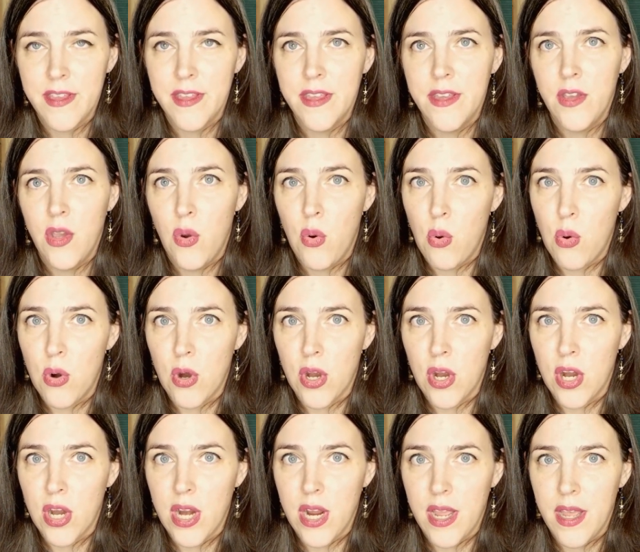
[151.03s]

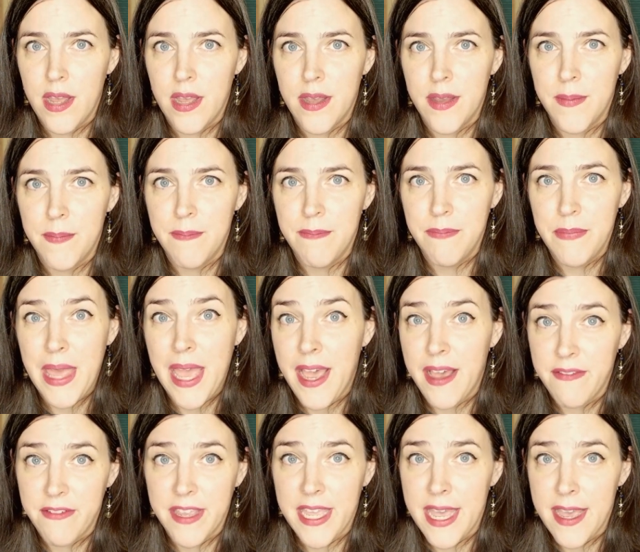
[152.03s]
or
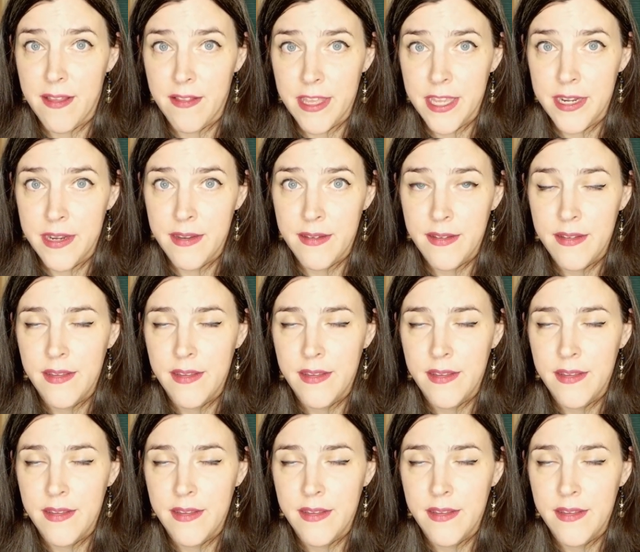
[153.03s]
half a gallon.